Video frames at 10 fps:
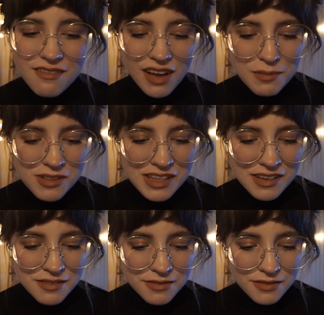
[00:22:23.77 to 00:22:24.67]
I
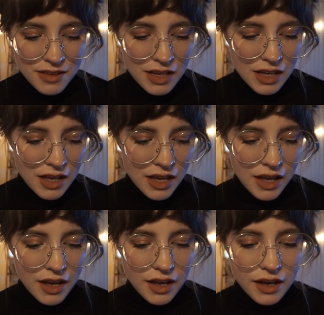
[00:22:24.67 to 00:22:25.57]
believe.
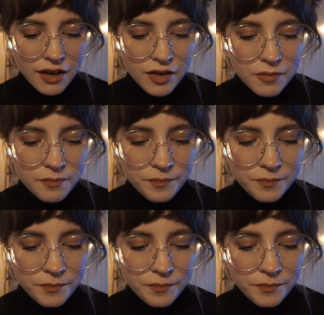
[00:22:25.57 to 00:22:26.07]
I